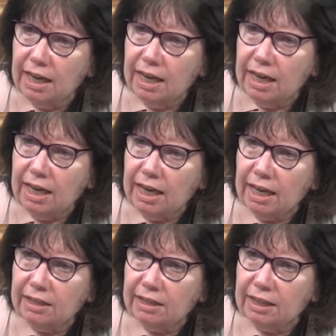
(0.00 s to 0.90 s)
He
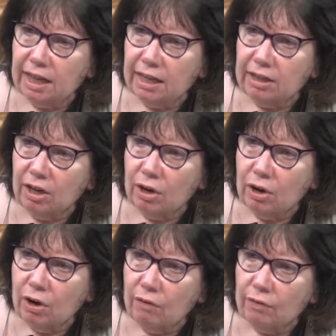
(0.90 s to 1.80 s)
has done
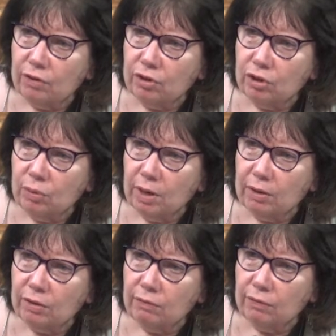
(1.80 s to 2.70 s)
over
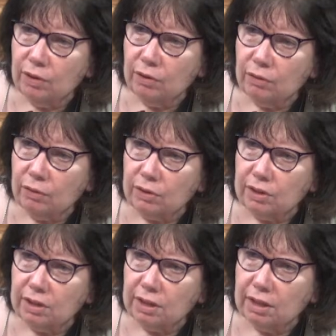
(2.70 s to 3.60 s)
200 funerals
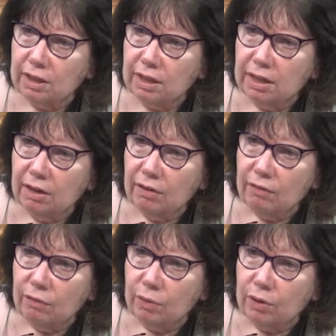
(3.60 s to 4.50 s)

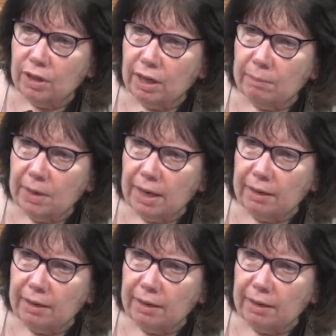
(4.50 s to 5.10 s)
for young men